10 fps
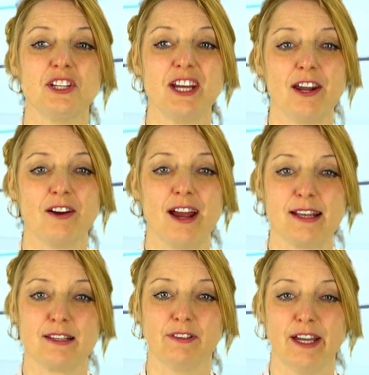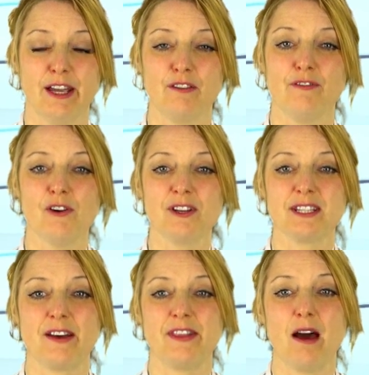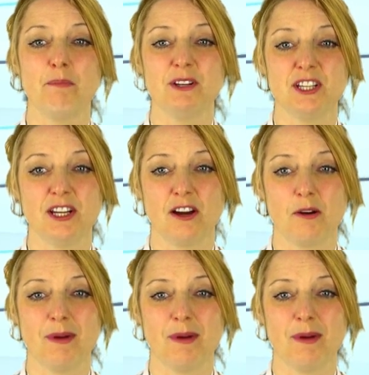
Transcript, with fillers: chatter as of late, focused on the epigenome